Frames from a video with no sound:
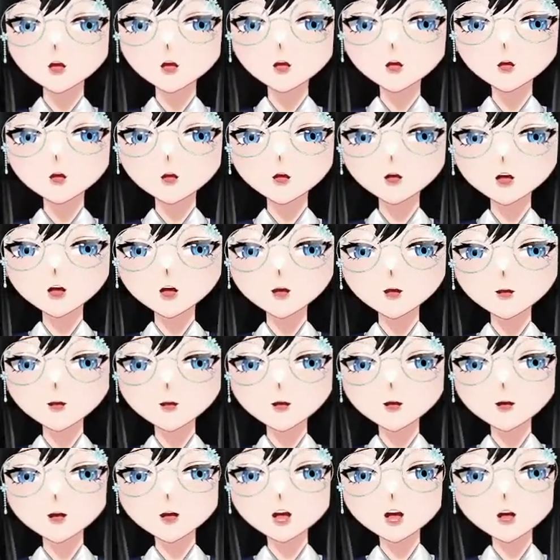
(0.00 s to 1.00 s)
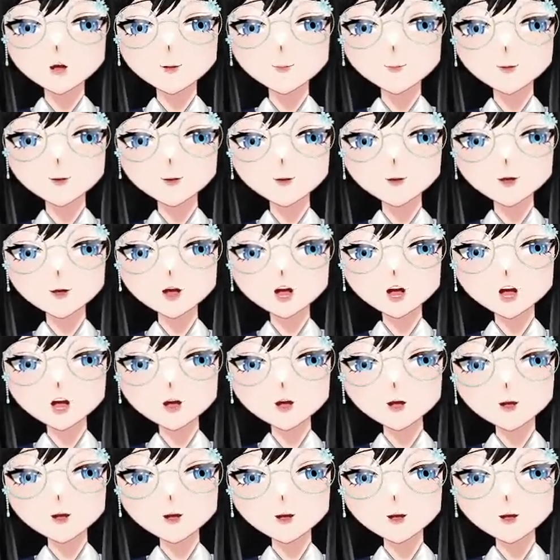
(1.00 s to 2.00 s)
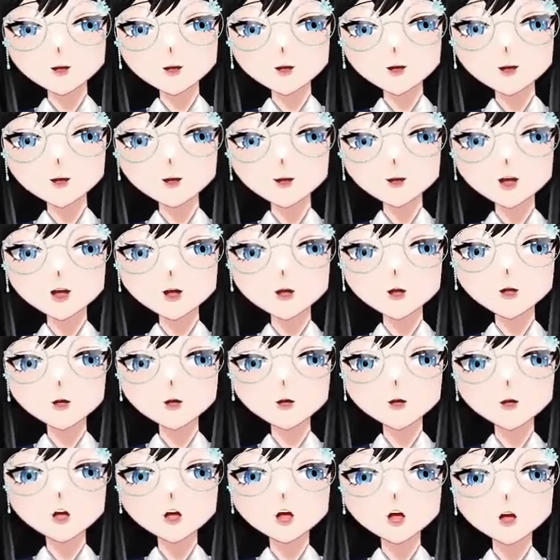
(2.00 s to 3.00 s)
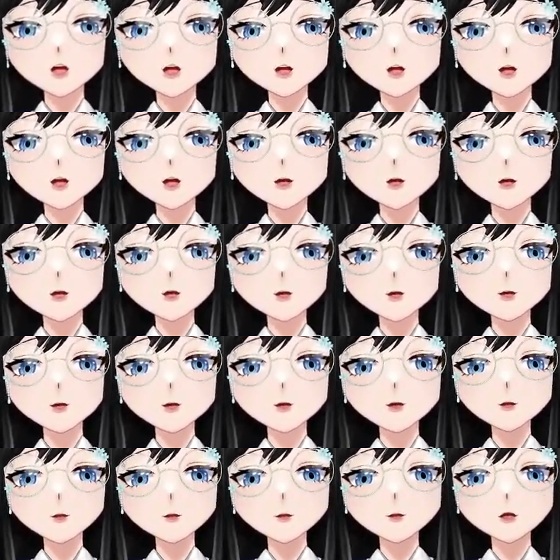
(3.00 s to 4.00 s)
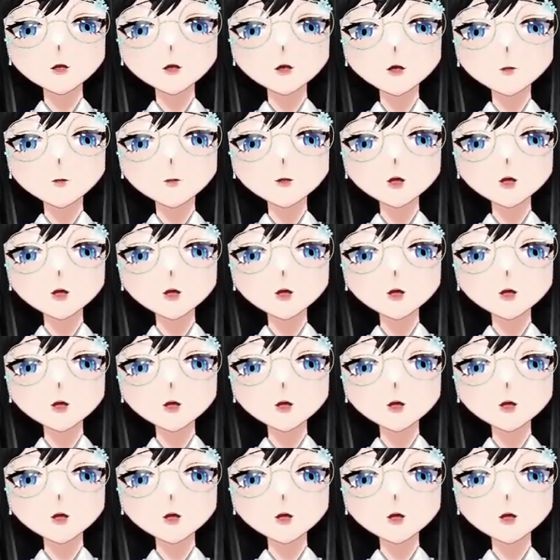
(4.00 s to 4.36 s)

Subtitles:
and then after that, this energy is then used to move